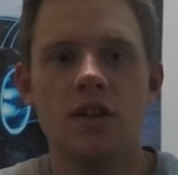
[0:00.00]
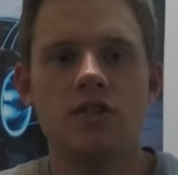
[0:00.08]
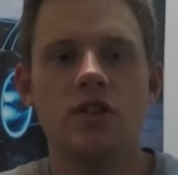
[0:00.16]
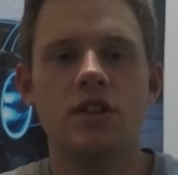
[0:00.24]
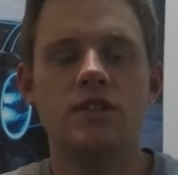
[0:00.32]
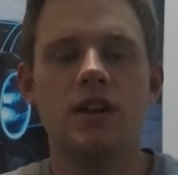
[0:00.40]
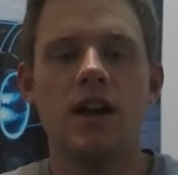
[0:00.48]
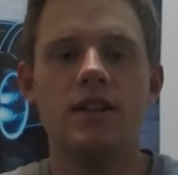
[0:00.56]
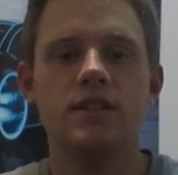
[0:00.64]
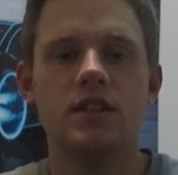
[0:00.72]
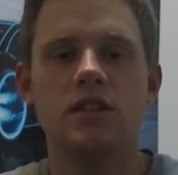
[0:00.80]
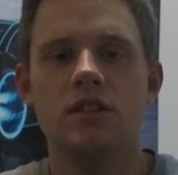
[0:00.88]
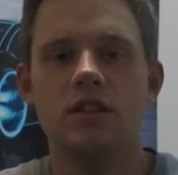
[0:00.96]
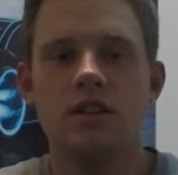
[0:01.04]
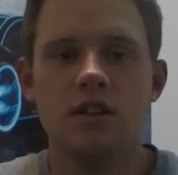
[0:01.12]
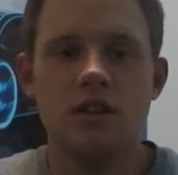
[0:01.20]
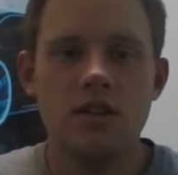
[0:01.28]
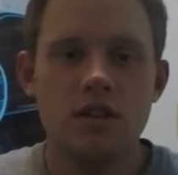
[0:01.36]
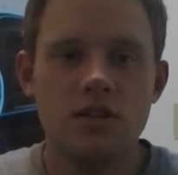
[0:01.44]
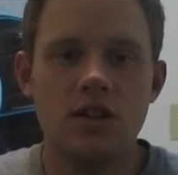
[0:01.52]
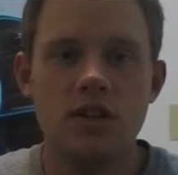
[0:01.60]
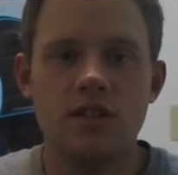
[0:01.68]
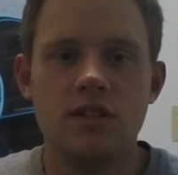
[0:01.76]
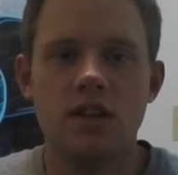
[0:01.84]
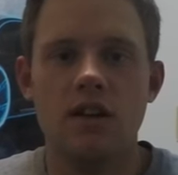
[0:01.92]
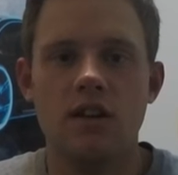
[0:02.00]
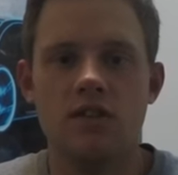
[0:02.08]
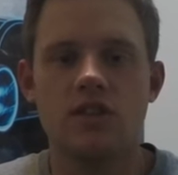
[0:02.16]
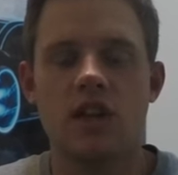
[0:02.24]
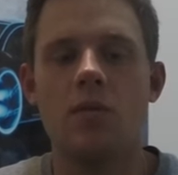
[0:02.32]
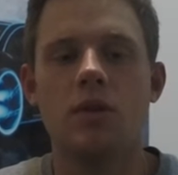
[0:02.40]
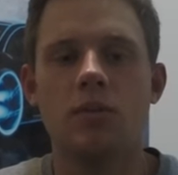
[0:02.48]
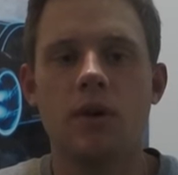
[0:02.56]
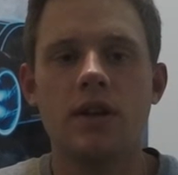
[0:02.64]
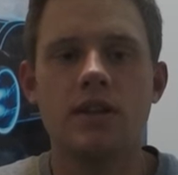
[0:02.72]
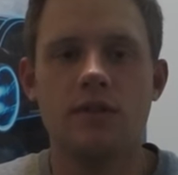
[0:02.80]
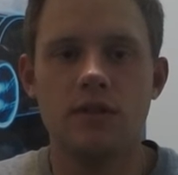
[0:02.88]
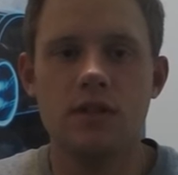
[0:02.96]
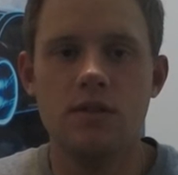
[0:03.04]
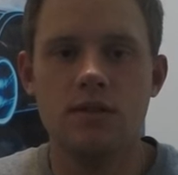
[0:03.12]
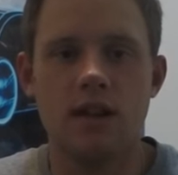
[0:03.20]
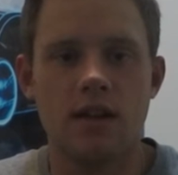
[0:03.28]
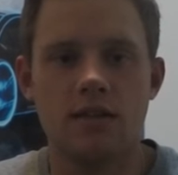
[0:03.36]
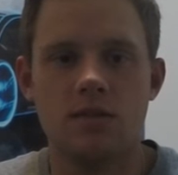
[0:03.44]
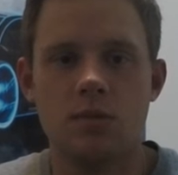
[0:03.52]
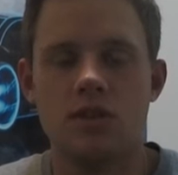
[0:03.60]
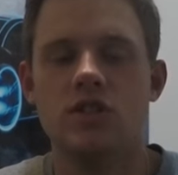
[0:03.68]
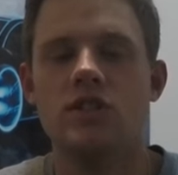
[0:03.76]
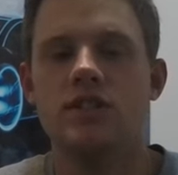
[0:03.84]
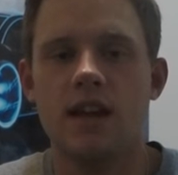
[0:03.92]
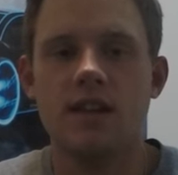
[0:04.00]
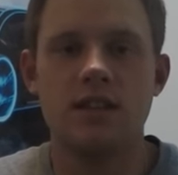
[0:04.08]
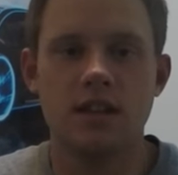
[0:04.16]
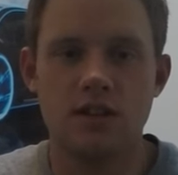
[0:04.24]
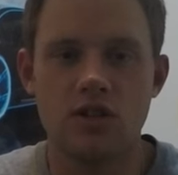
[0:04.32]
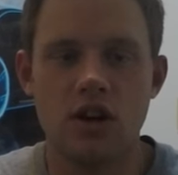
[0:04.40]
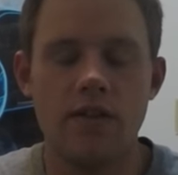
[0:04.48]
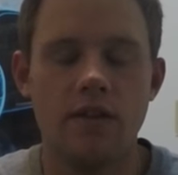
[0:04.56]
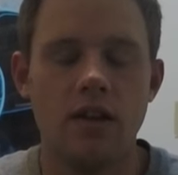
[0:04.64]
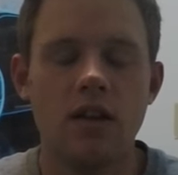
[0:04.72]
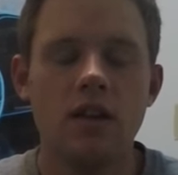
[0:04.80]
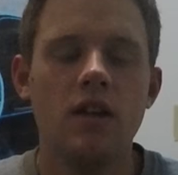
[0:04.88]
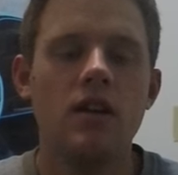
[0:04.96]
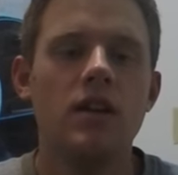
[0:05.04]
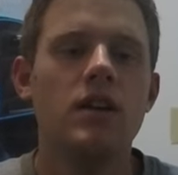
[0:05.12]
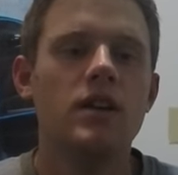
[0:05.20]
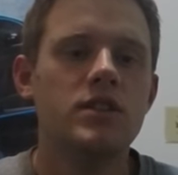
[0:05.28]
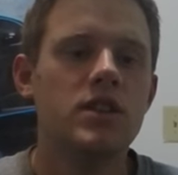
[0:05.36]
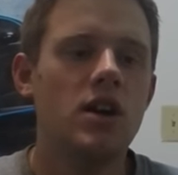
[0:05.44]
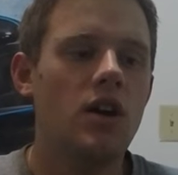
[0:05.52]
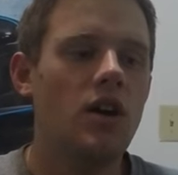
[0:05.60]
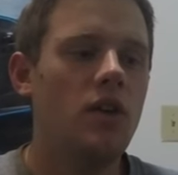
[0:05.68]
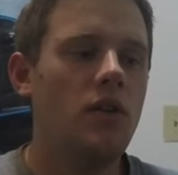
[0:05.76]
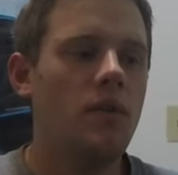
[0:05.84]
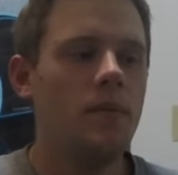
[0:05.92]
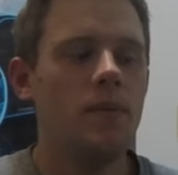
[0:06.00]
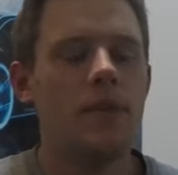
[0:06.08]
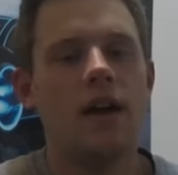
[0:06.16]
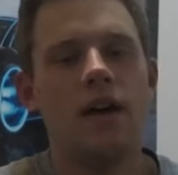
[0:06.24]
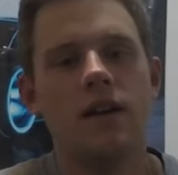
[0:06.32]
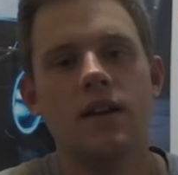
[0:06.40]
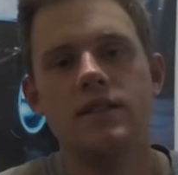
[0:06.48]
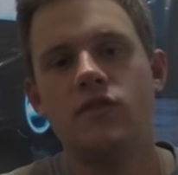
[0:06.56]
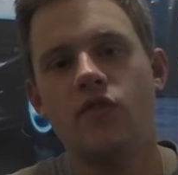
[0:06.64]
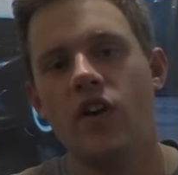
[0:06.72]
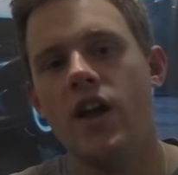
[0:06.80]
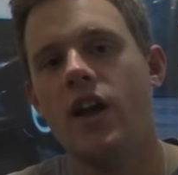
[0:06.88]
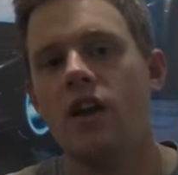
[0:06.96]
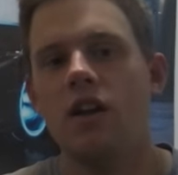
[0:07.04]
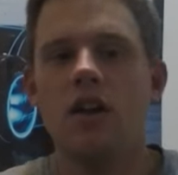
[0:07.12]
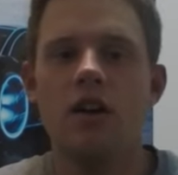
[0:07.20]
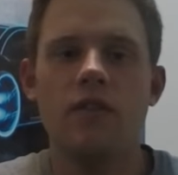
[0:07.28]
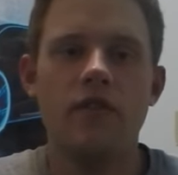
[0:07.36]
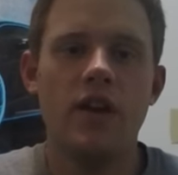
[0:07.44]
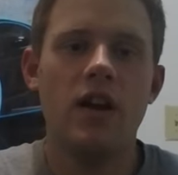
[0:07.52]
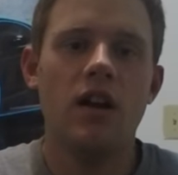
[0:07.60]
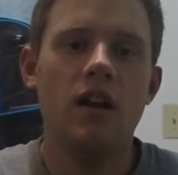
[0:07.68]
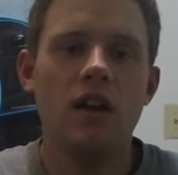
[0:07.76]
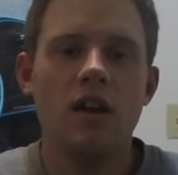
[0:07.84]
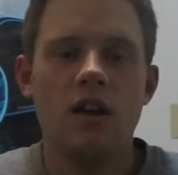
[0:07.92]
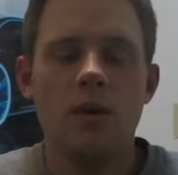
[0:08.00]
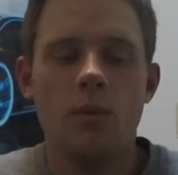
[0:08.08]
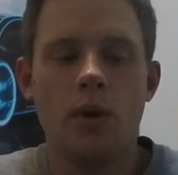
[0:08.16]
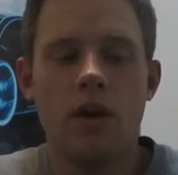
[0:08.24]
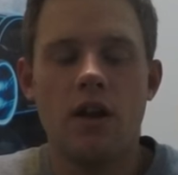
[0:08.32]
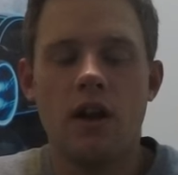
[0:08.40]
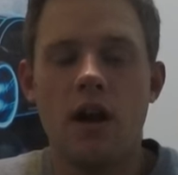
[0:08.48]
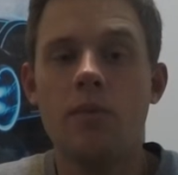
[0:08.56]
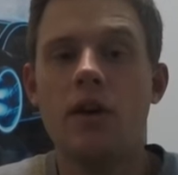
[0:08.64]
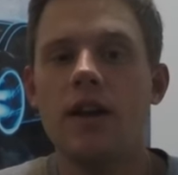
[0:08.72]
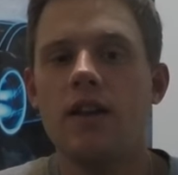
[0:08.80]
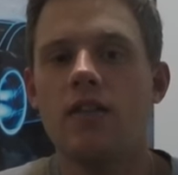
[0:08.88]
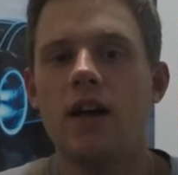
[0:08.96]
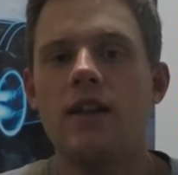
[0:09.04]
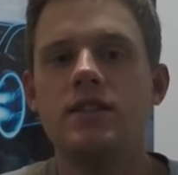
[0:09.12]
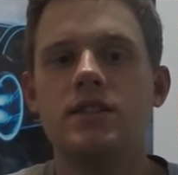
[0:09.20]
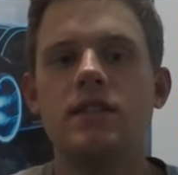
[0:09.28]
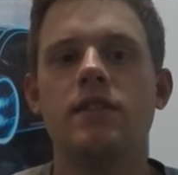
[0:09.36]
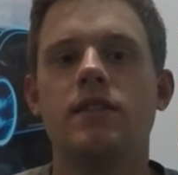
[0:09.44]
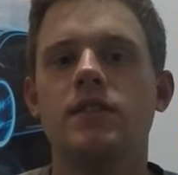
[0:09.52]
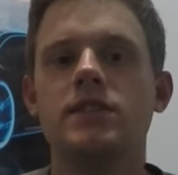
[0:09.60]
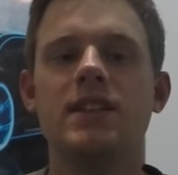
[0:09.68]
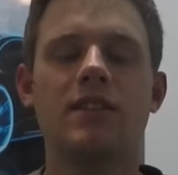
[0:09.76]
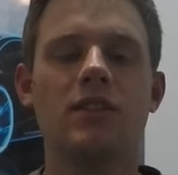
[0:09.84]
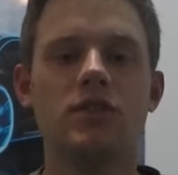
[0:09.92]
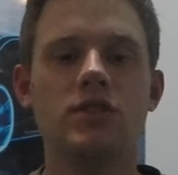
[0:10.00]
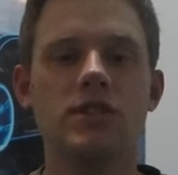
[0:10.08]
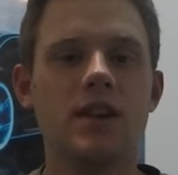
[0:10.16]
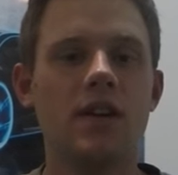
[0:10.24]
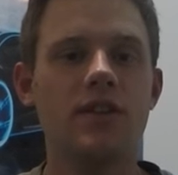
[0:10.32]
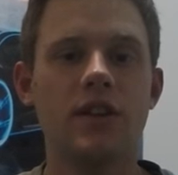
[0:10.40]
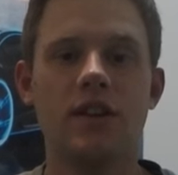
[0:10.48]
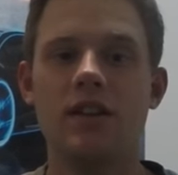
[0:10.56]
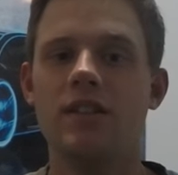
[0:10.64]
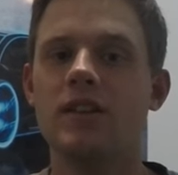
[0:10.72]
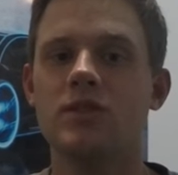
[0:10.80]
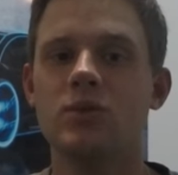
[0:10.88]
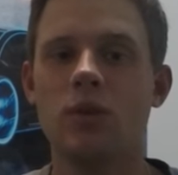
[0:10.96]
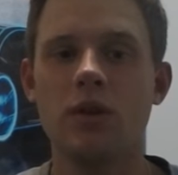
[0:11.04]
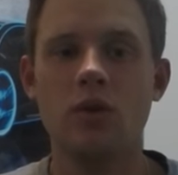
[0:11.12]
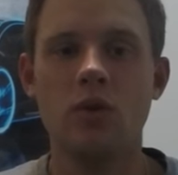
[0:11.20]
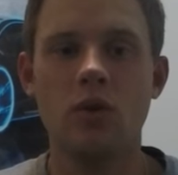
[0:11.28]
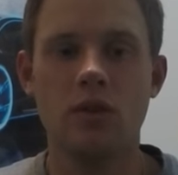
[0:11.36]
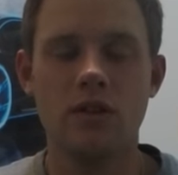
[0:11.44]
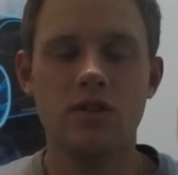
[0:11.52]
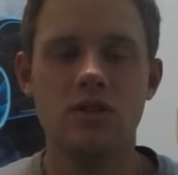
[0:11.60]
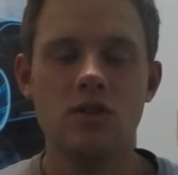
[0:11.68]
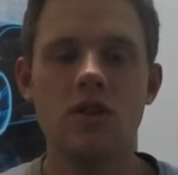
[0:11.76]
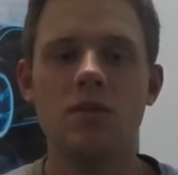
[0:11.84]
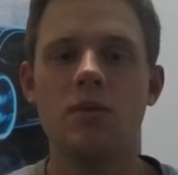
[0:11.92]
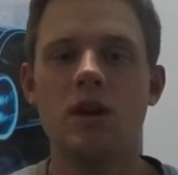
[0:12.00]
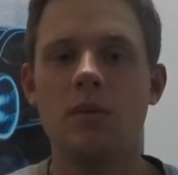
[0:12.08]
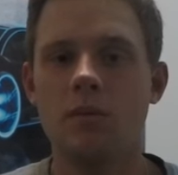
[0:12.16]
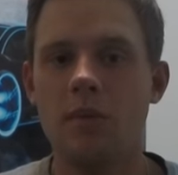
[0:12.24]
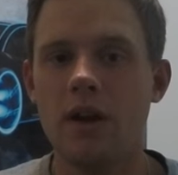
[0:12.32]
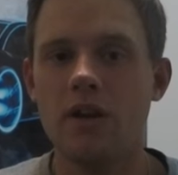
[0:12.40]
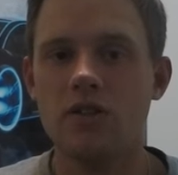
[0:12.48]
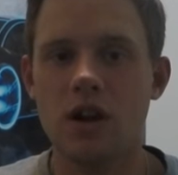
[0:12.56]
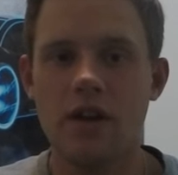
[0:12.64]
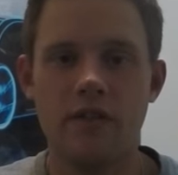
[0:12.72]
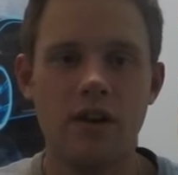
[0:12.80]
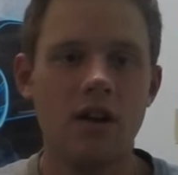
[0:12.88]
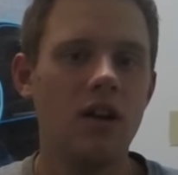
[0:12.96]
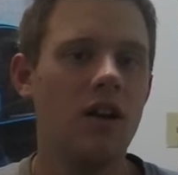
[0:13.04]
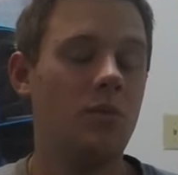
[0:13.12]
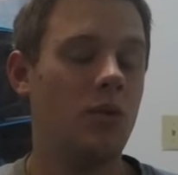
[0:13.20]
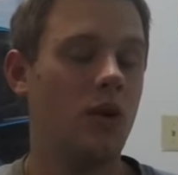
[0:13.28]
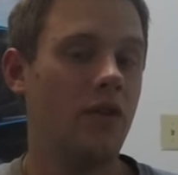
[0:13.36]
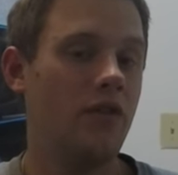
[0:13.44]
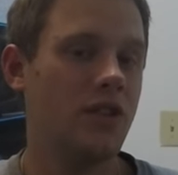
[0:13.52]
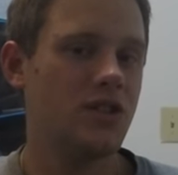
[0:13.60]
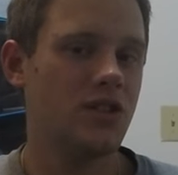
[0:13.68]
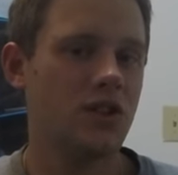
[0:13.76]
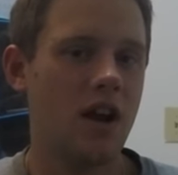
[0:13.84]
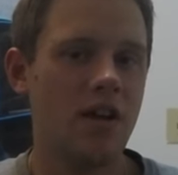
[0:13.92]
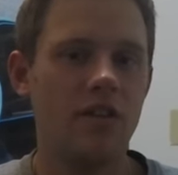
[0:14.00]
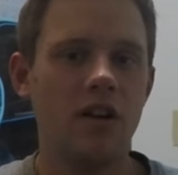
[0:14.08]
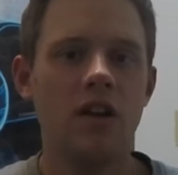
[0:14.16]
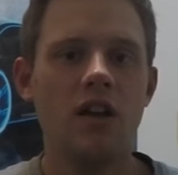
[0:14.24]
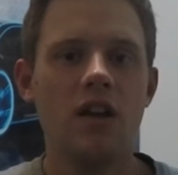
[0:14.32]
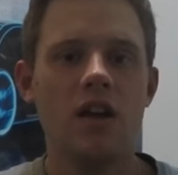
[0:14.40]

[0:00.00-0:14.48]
she decides that she needs to slam on the brakes every 2 seconds because she's texting and driving. So it's fair and unfair, but I'm kind of glad to see that this technology is out there, and I think it's really cool because you get to become a better driver, more efficient driver.